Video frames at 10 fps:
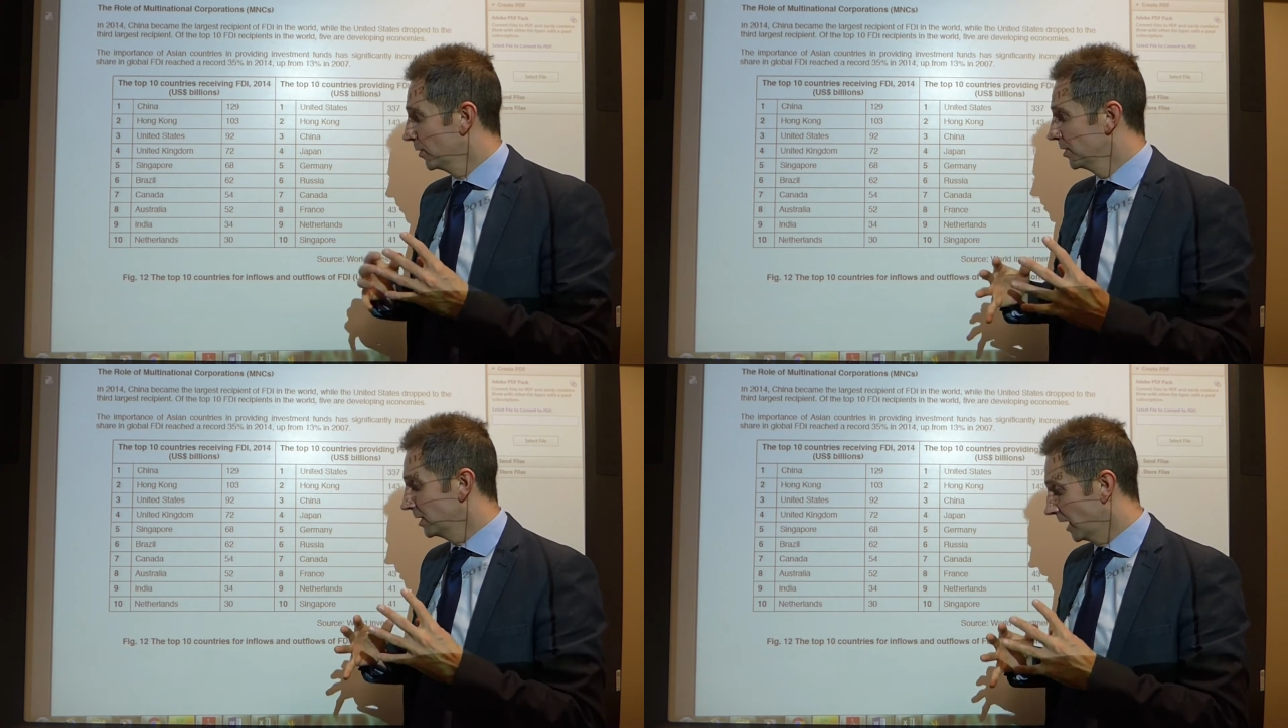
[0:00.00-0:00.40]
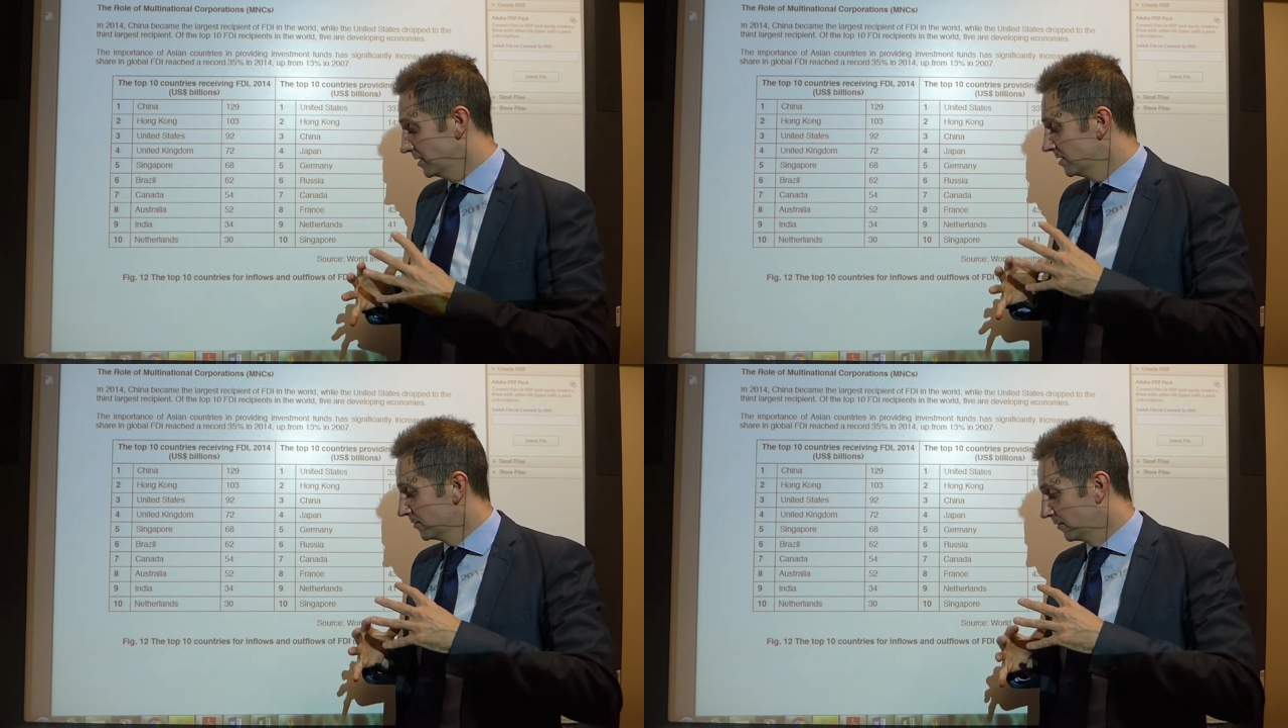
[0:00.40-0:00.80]
Where are you
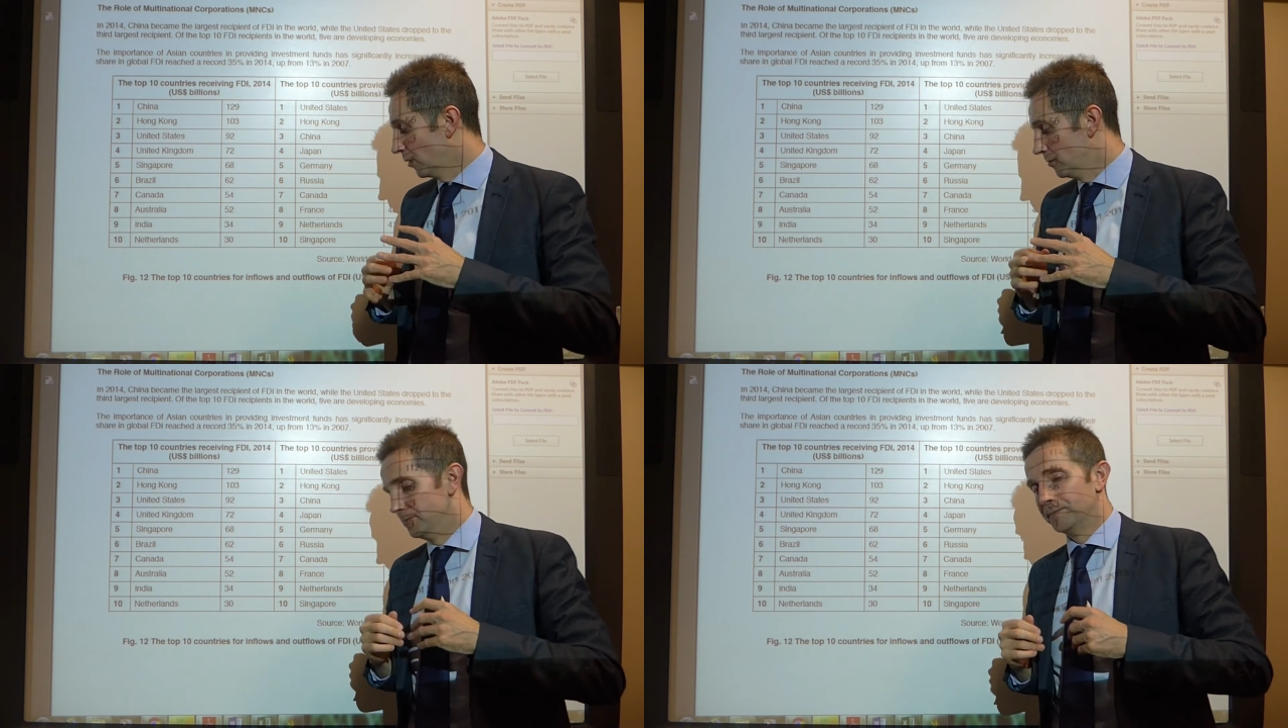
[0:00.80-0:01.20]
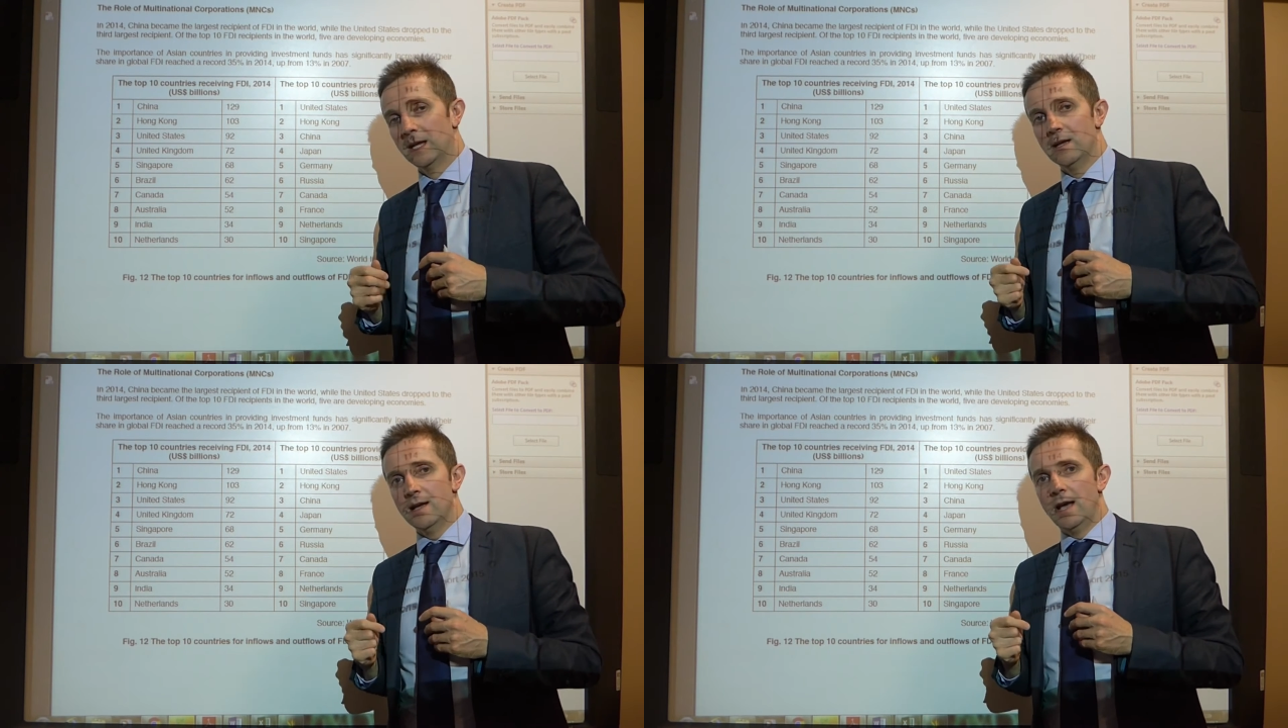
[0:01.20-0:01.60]
getting it from?
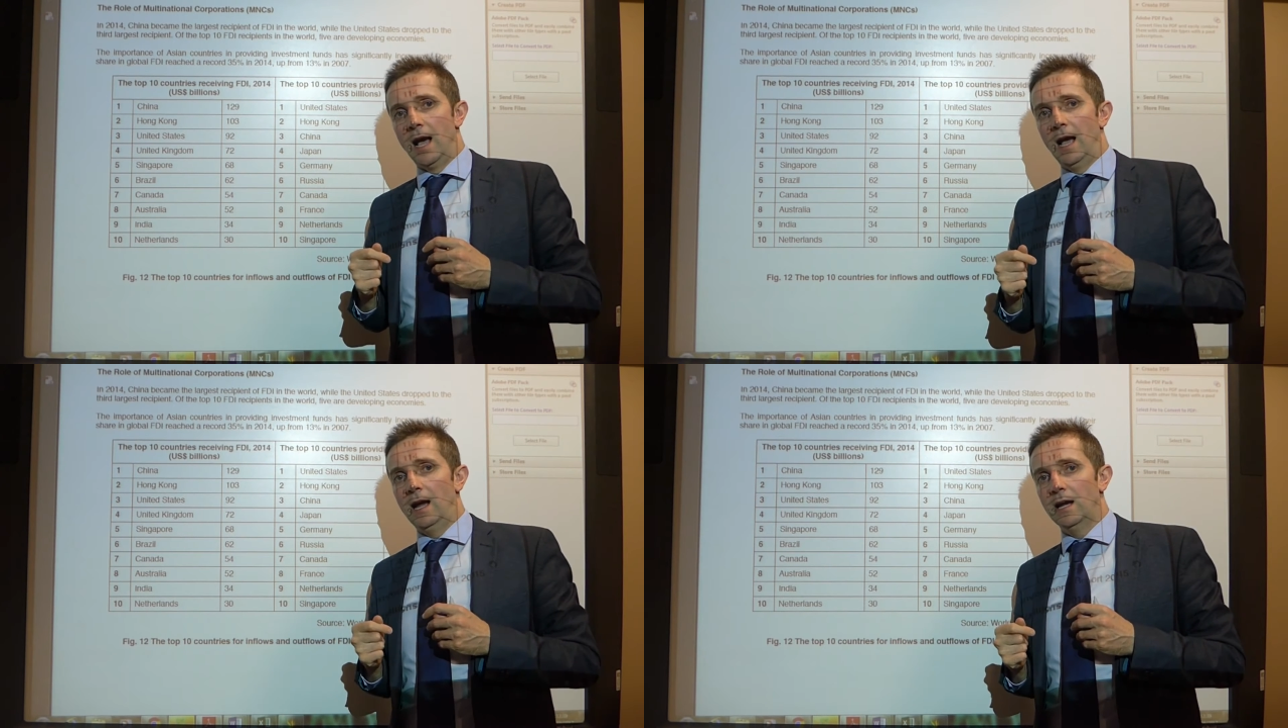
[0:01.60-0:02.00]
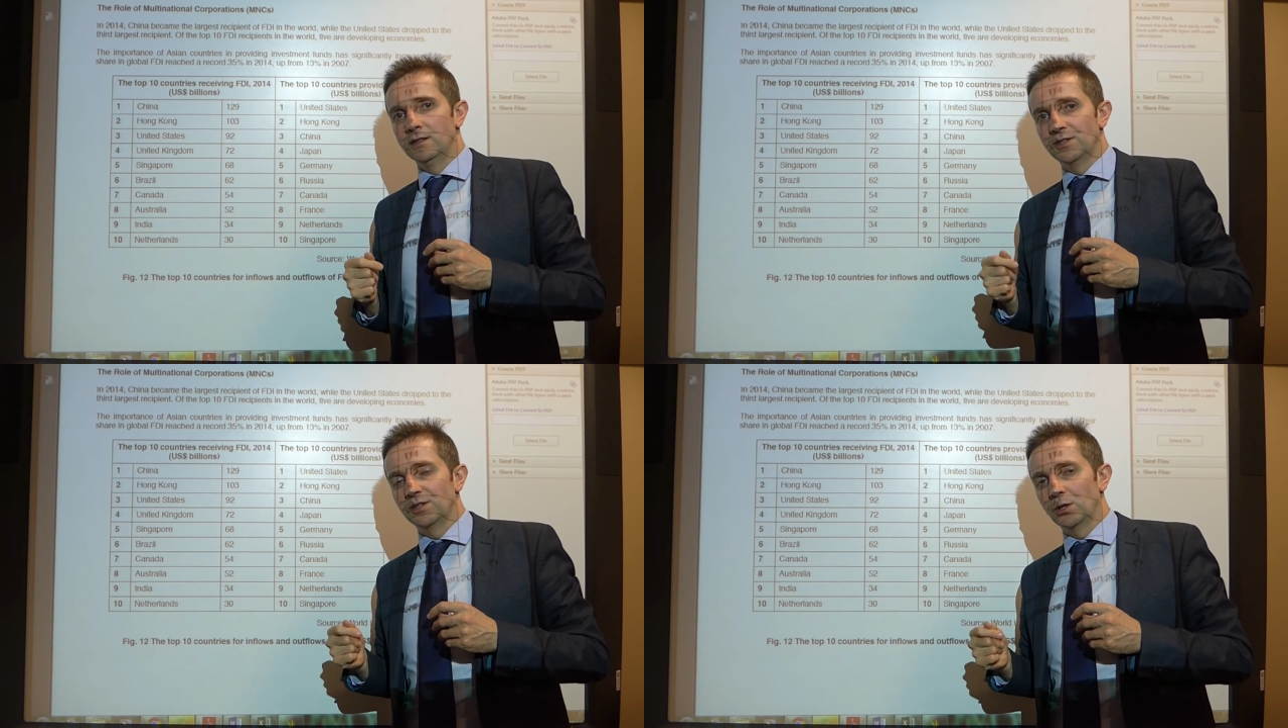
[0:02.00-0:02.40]

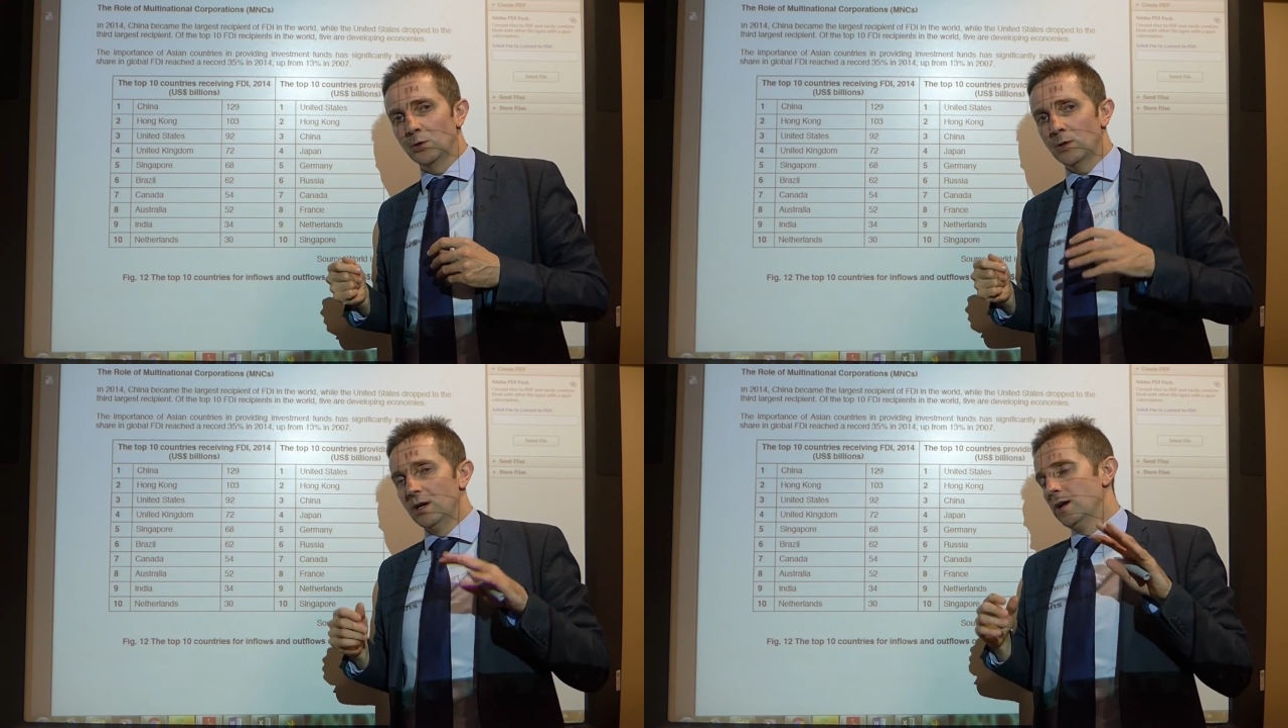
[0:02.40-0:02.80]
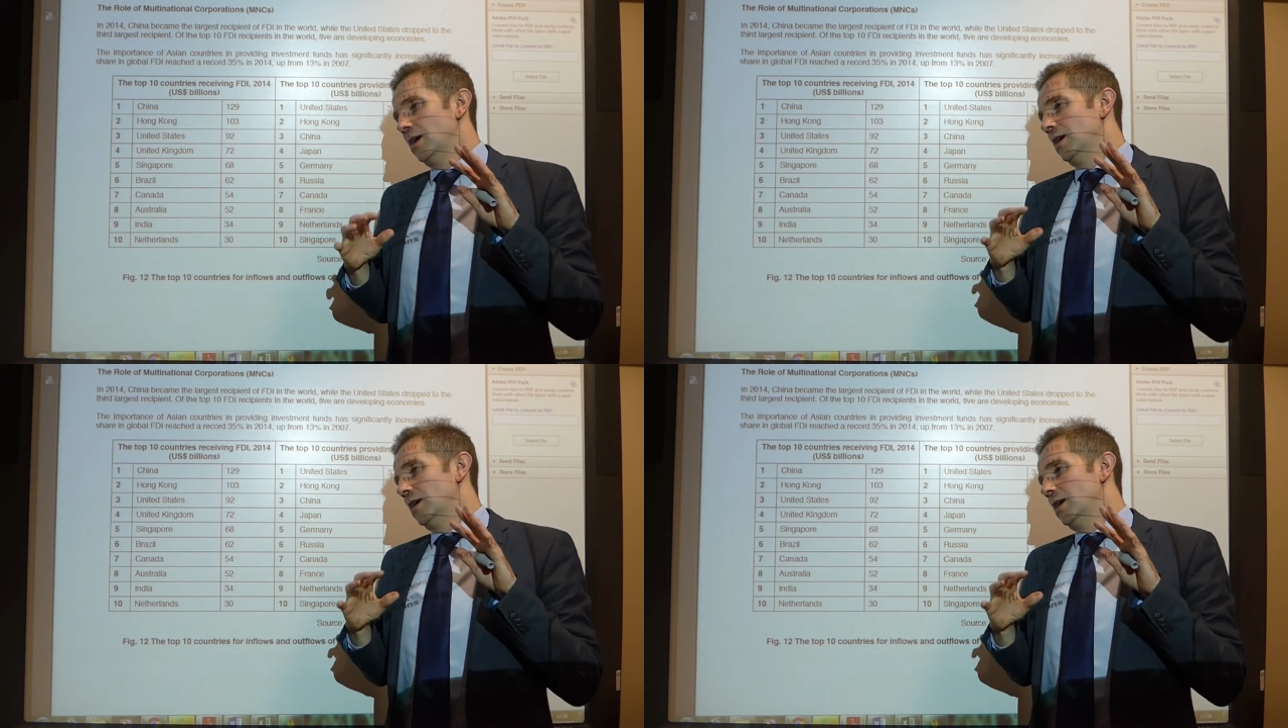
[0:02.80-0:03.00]
And so